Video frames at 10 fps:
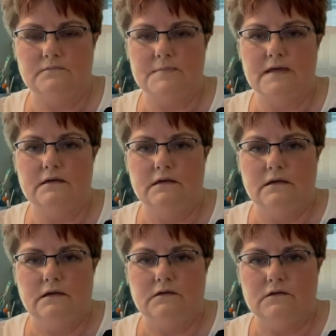but
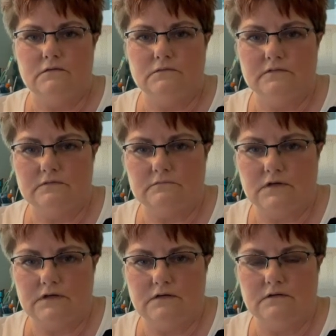you
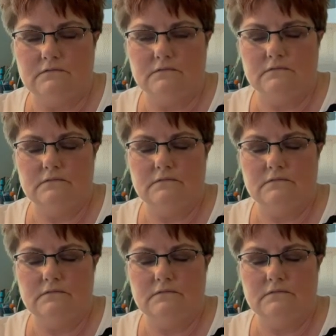run it